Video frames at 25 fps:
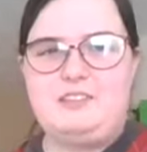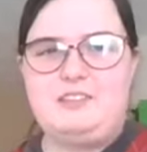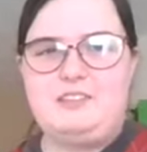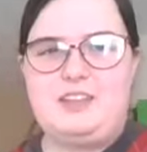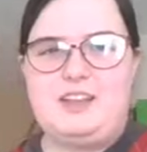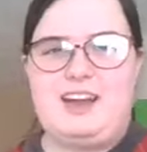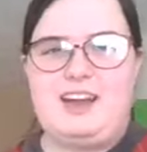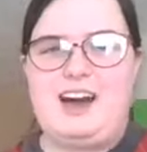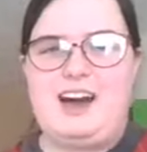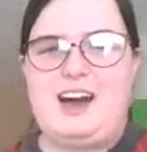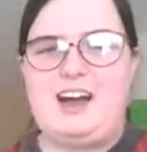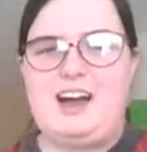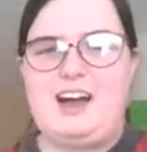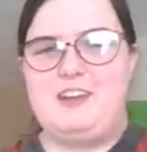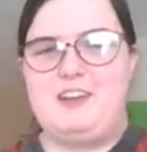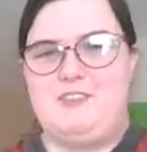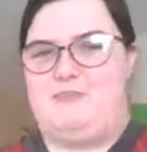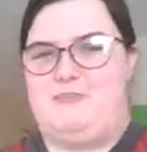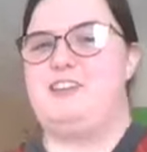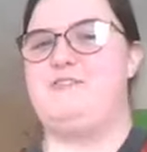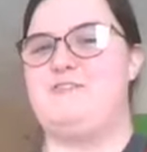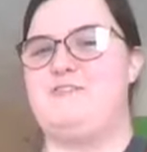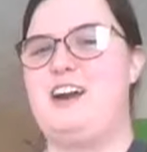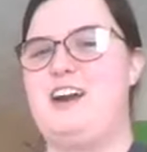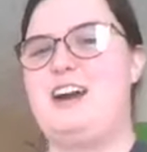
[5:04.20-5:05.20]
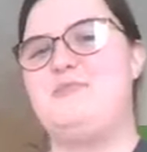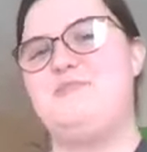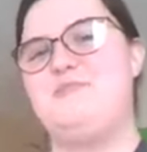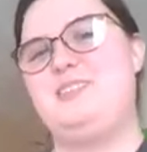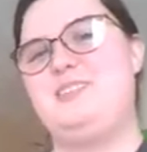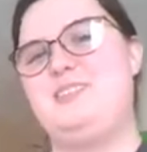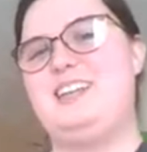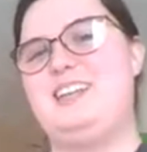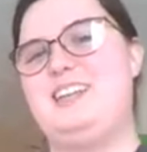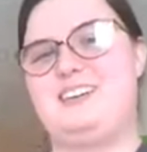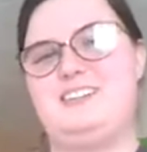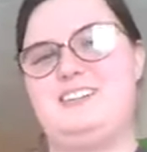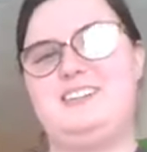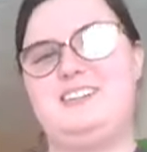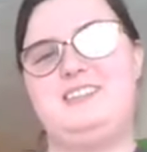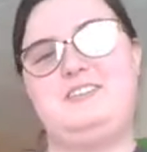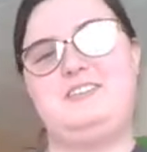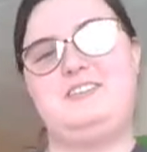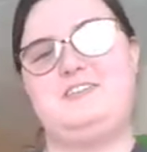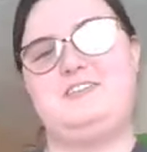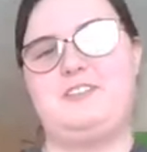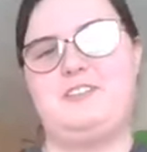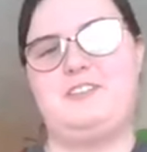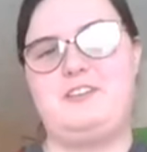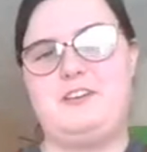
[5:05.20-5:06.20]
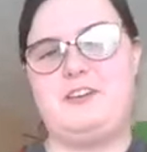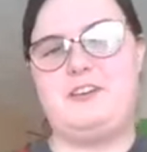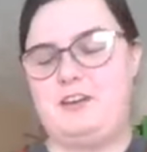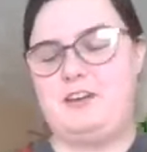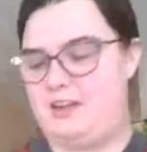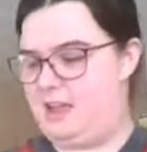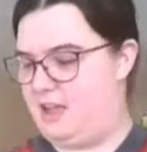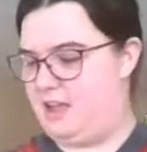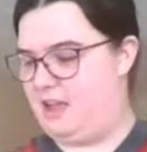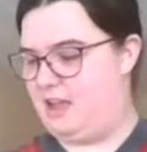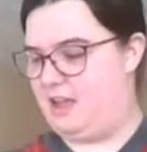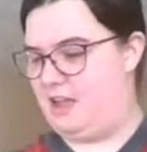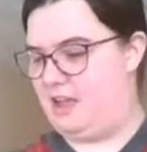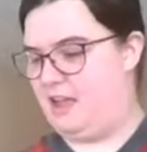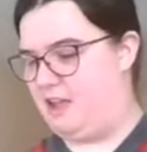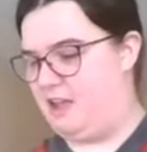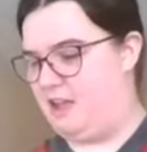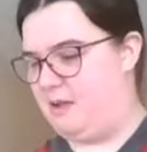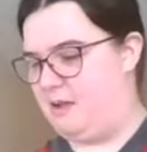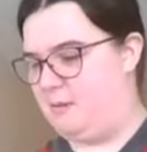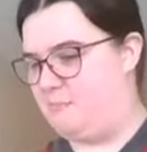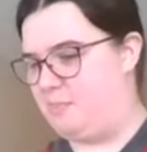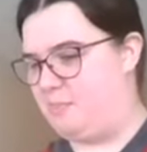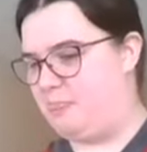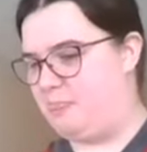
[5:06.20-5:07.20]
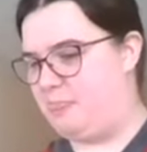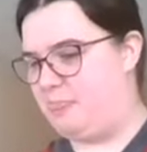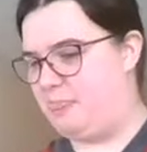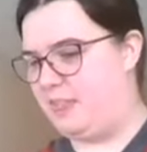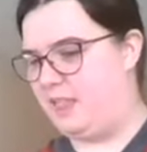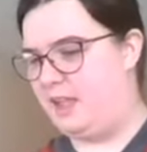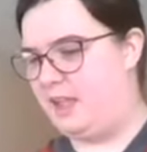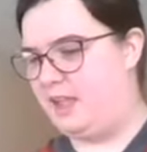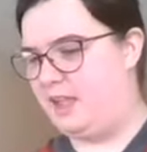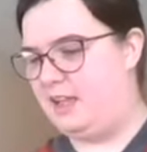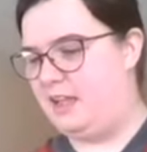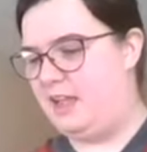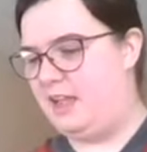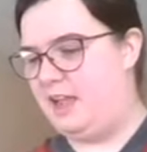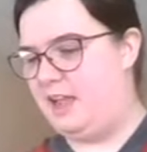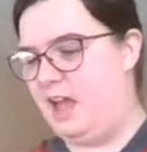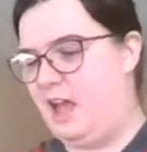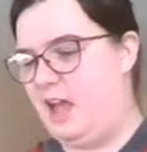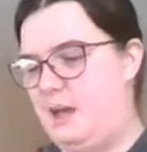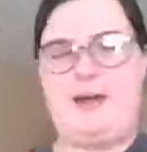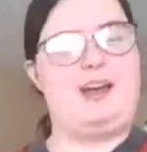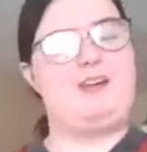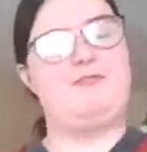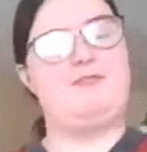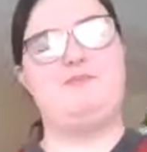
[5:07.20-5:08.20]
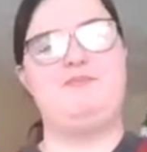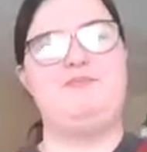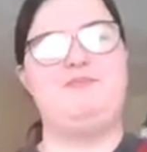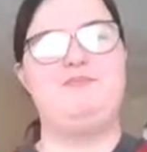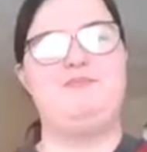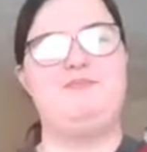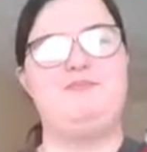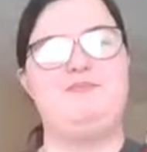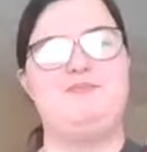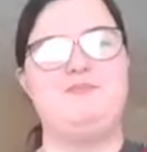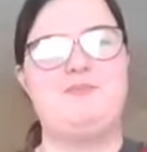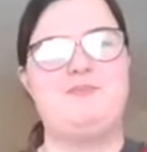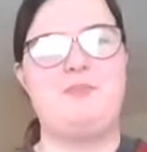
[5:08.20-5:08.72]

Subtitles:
that I've been rambling on for about